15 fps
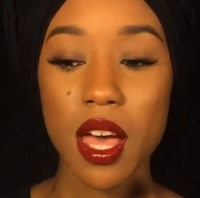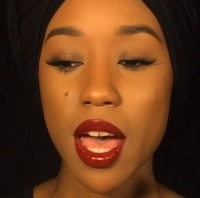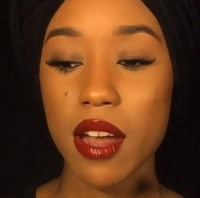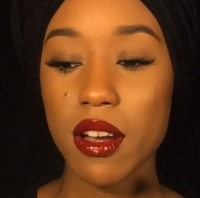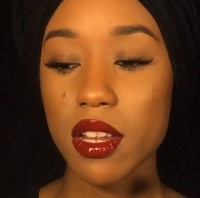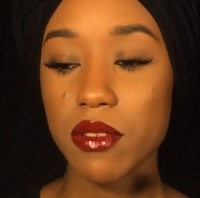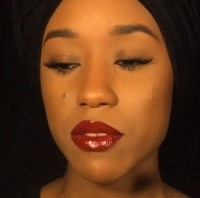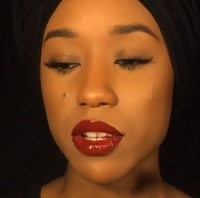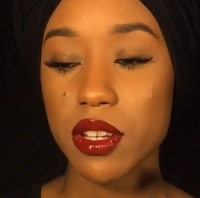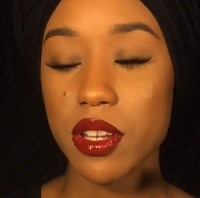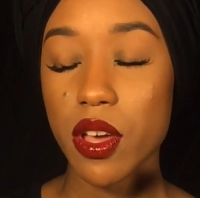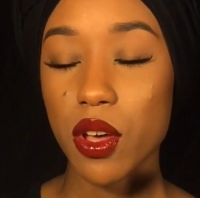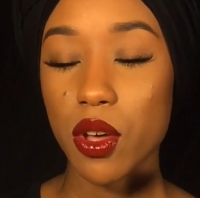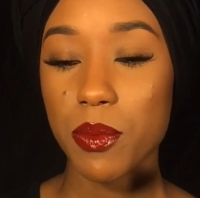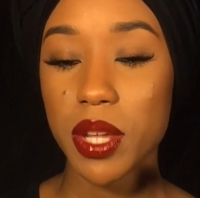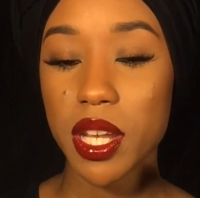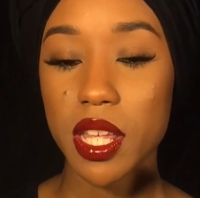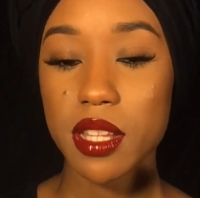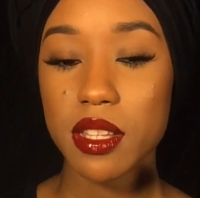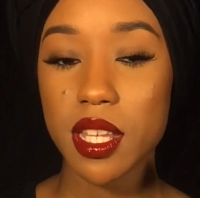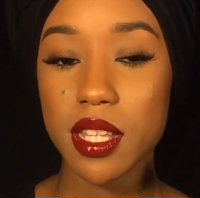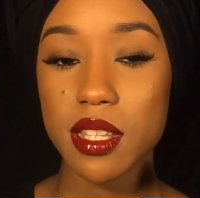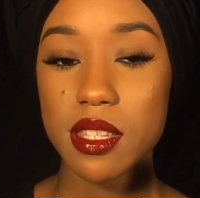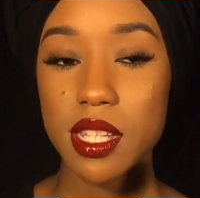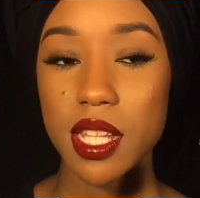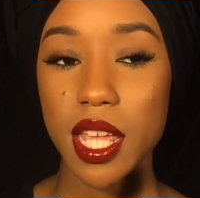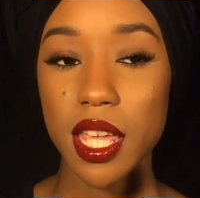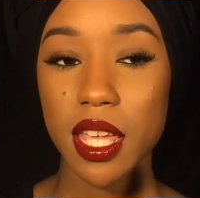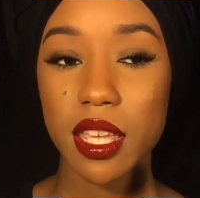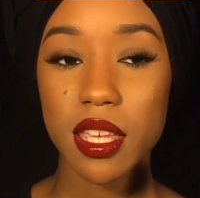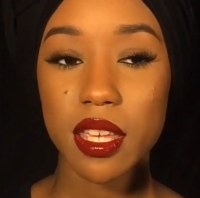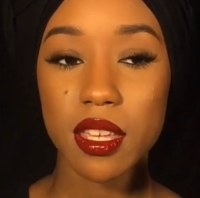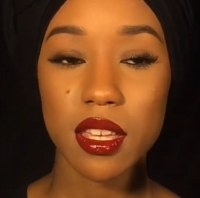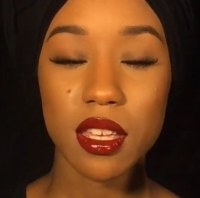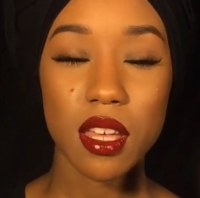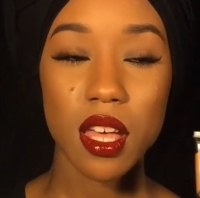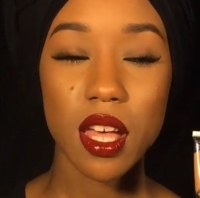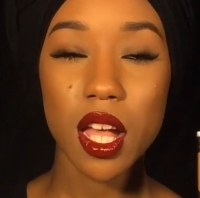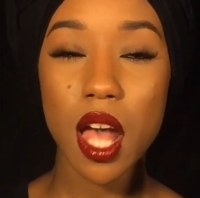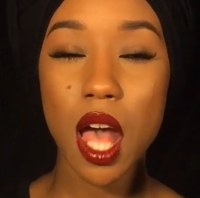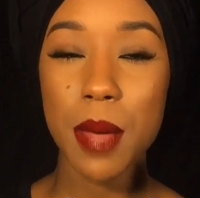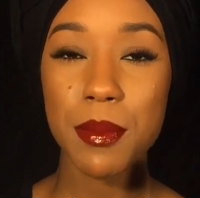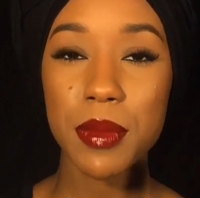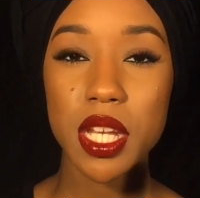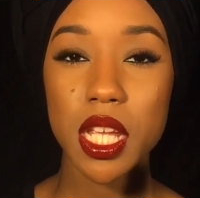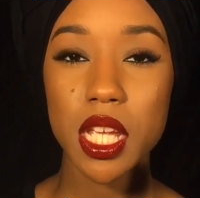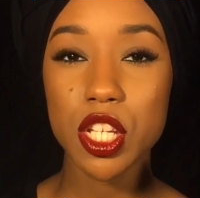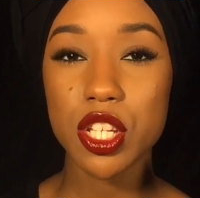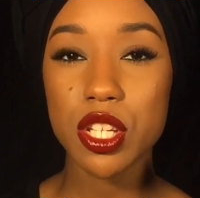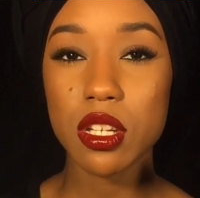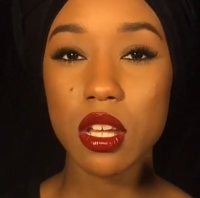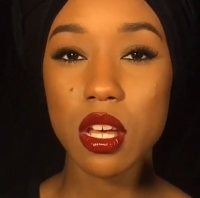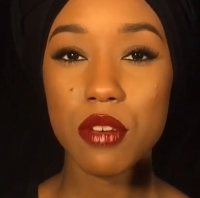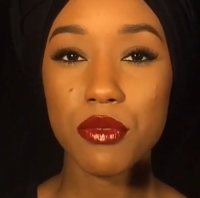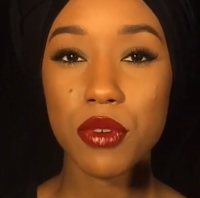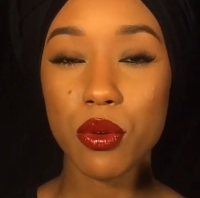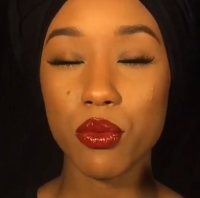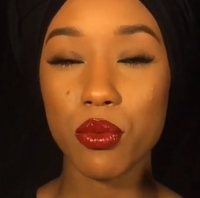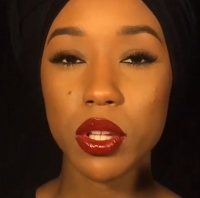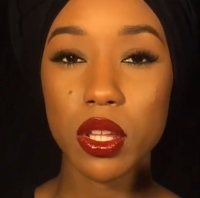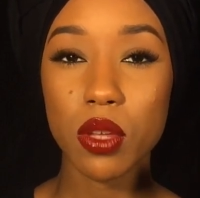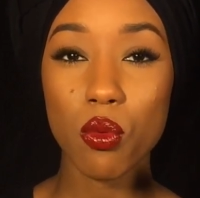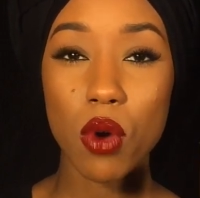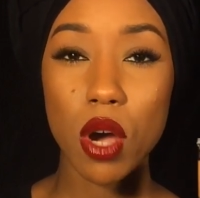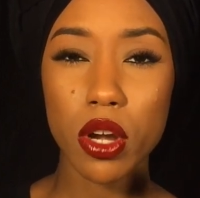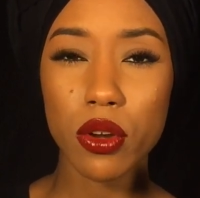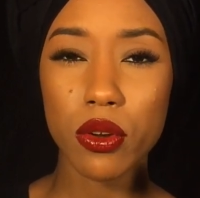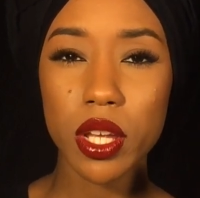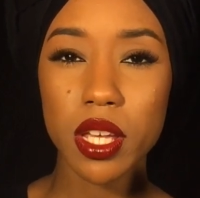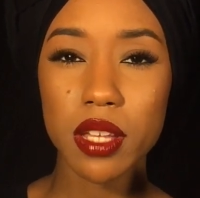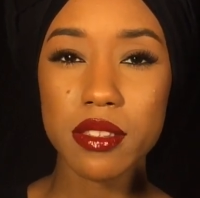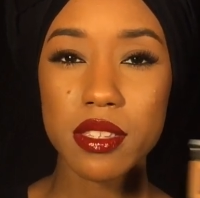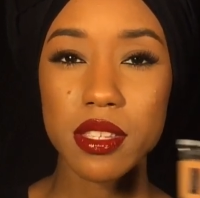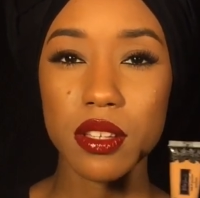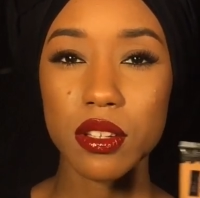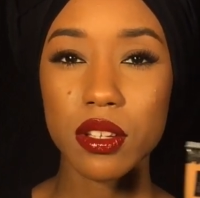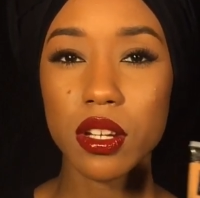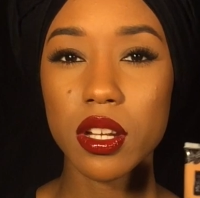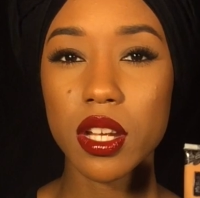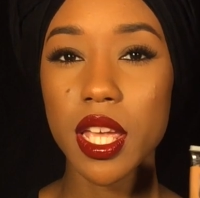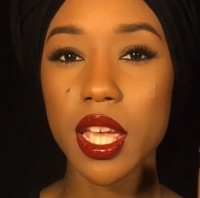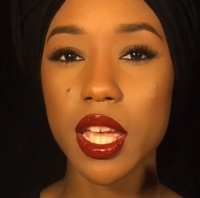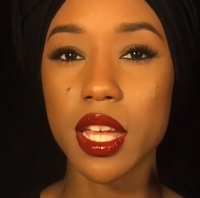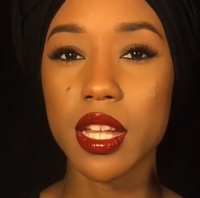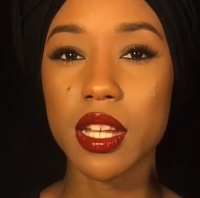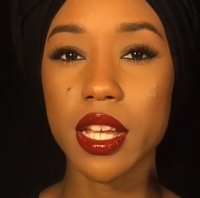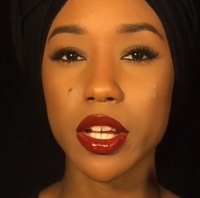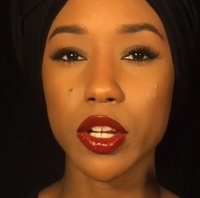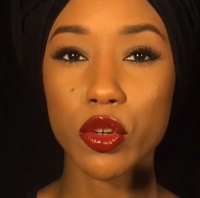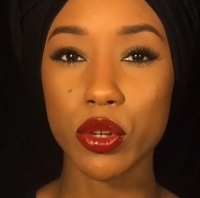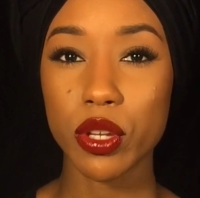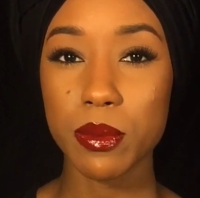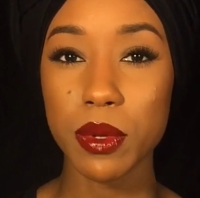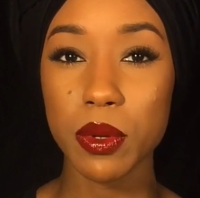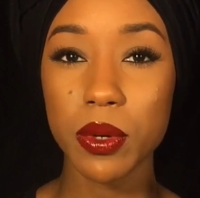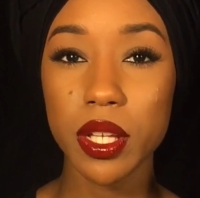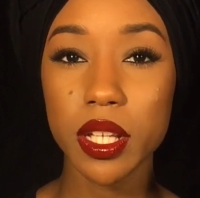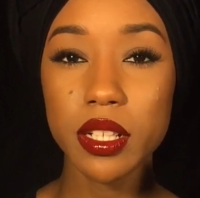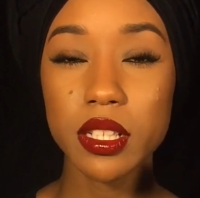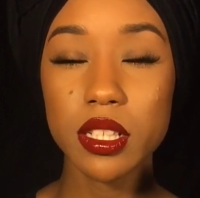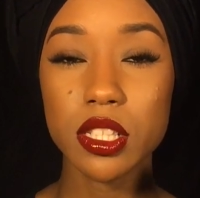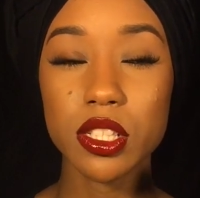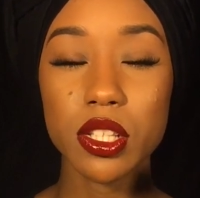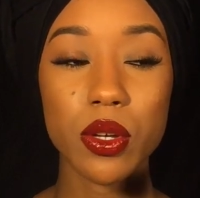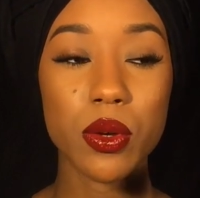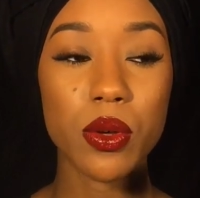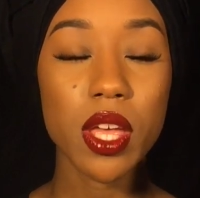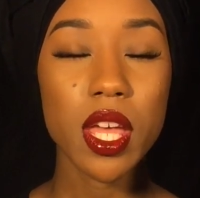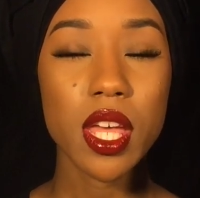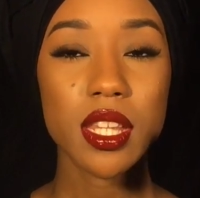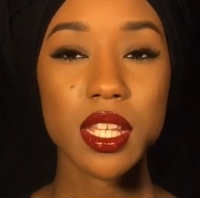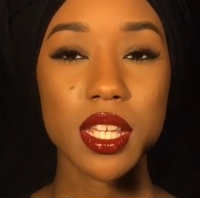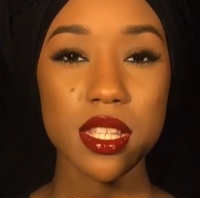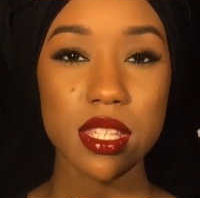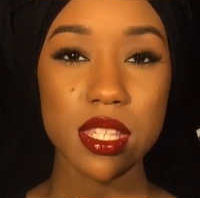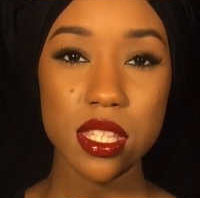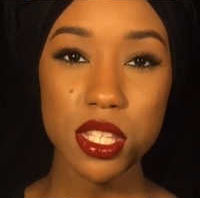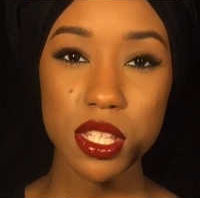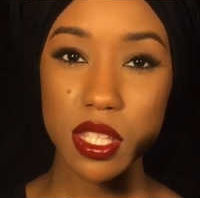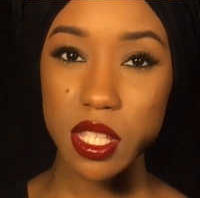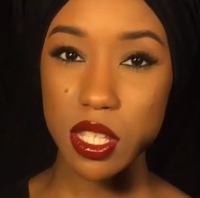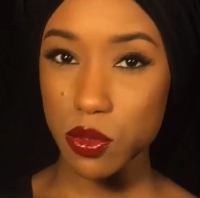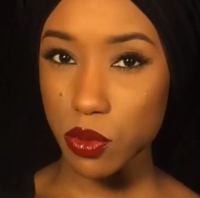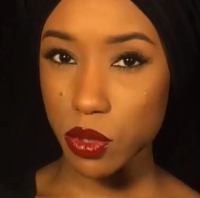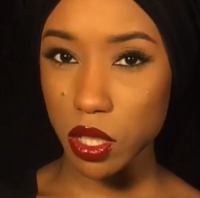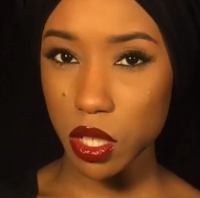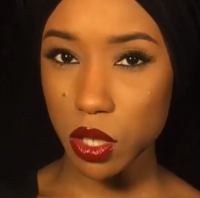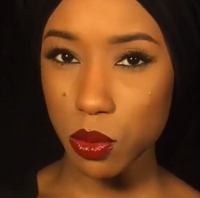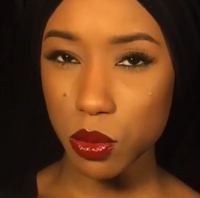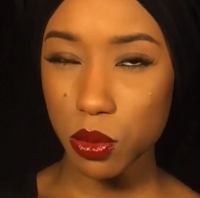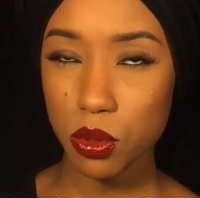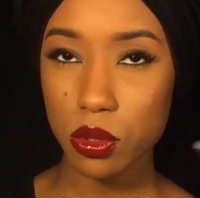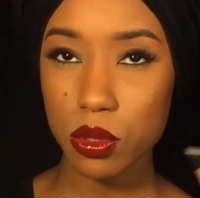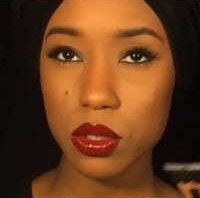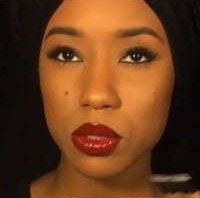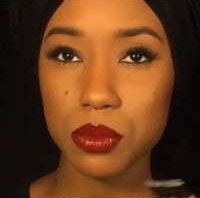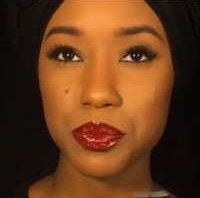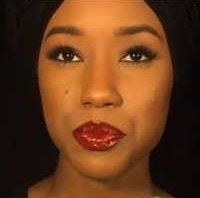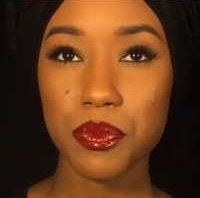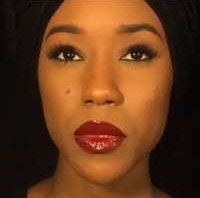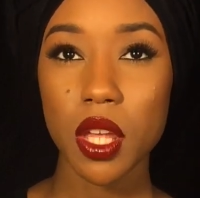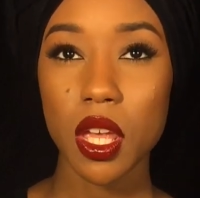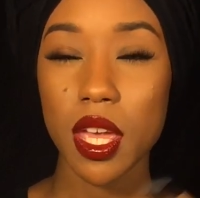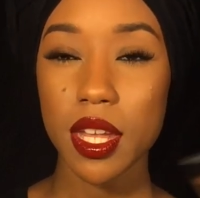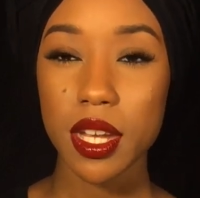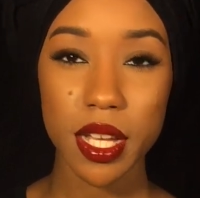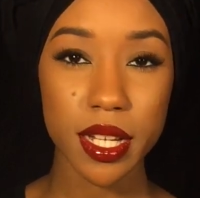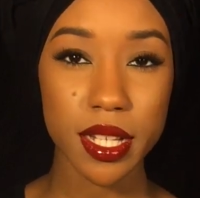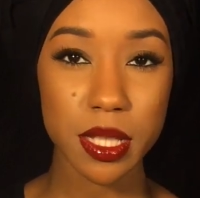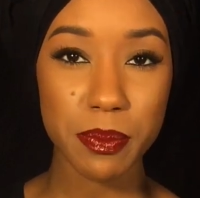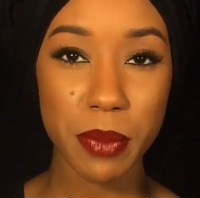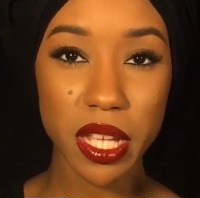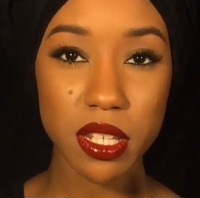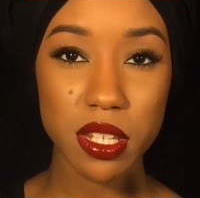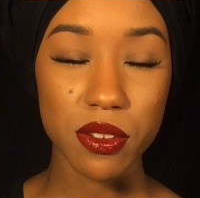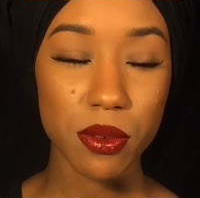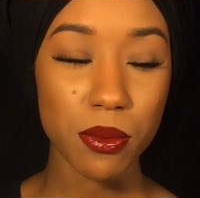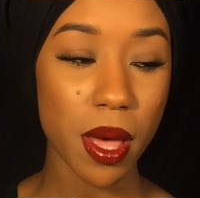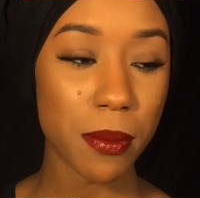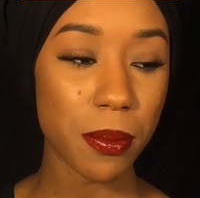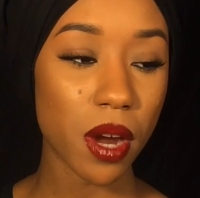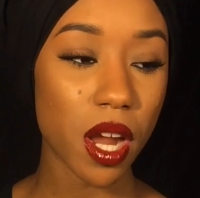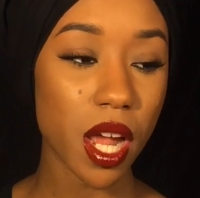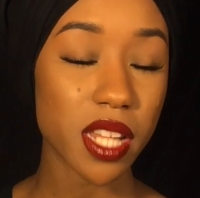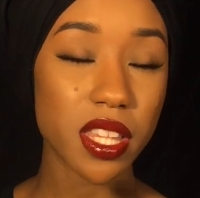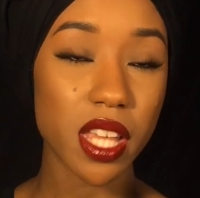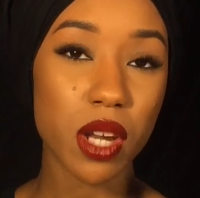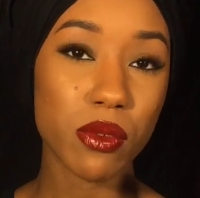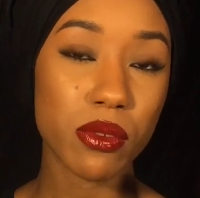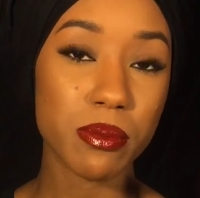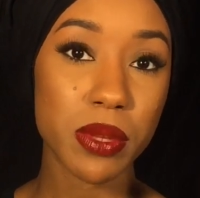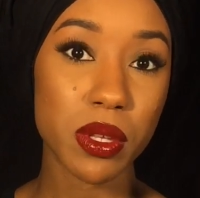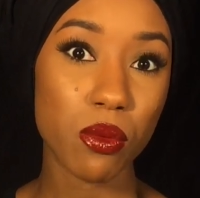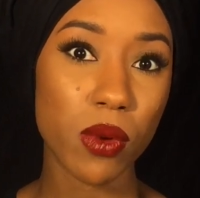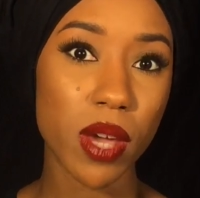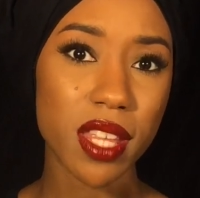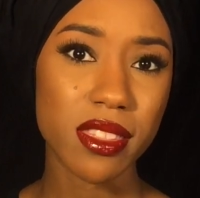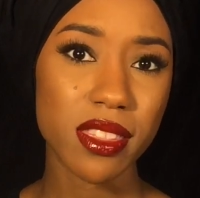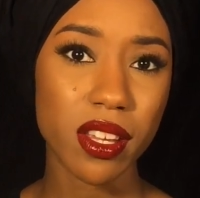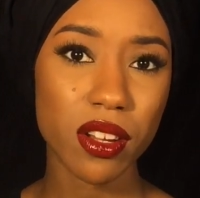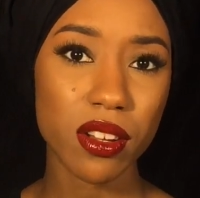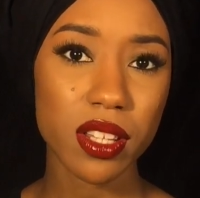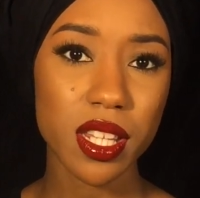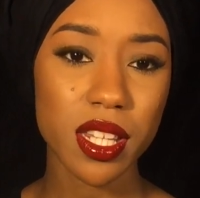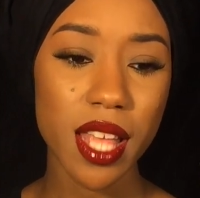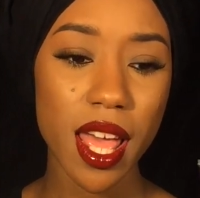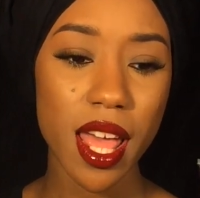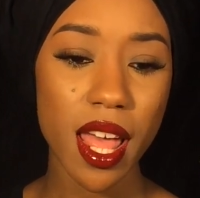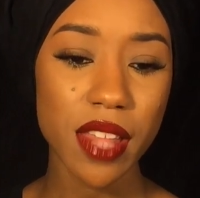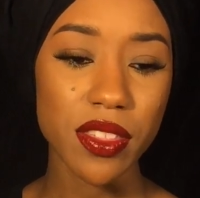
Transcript: I don't even know, but it, it's like a combination of a really watery concealer and a creamy one. So the consistency is really cool and unexpected on my part. I thought it would be way thicker than that.